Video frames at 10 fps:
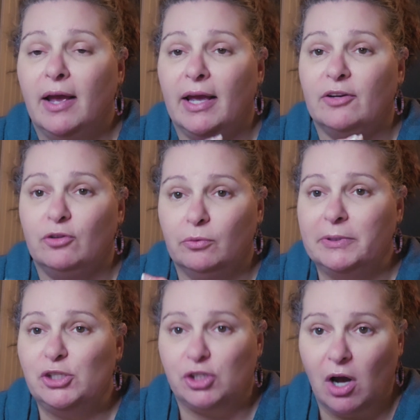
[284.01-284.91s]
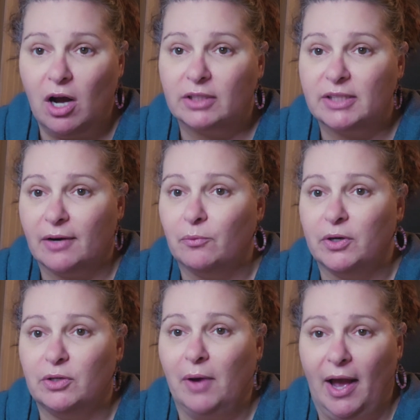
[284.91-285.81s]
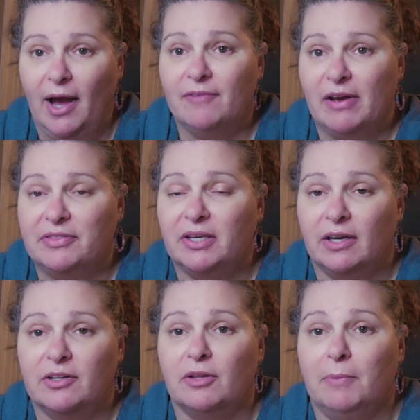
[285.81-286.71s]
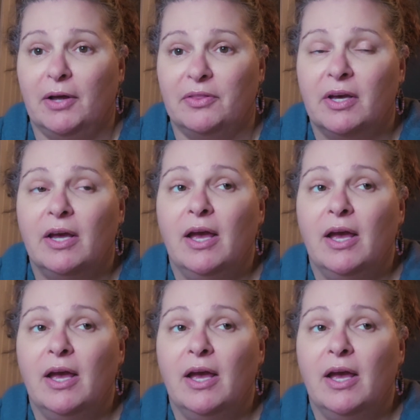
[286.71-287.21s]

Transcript: and you'll be shocked at what you have at the end of the month.